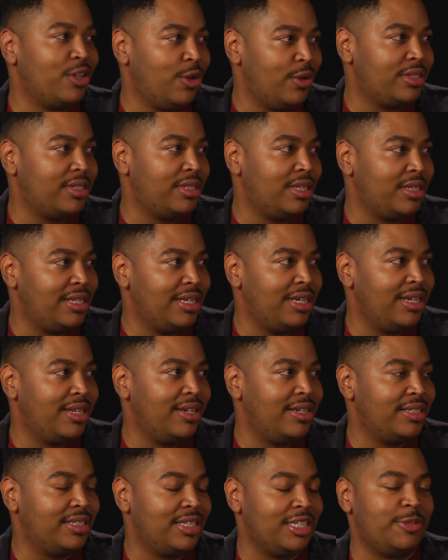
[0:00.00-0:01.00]
to go into the
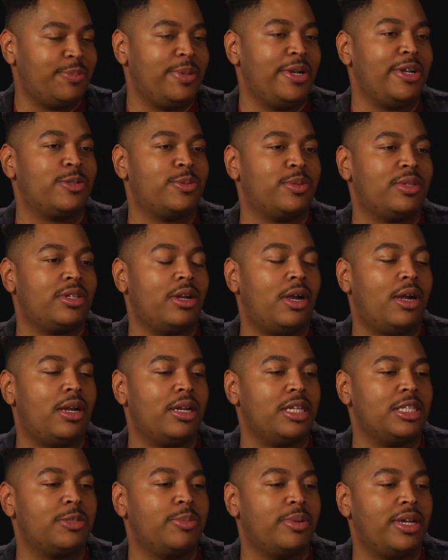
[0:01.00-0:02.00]
theater and to experience with an
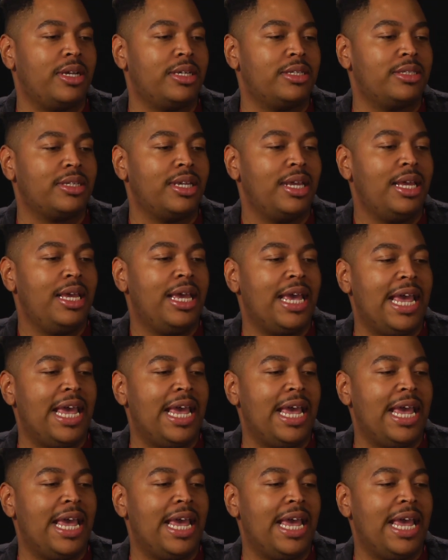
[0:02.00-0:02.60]
audience, because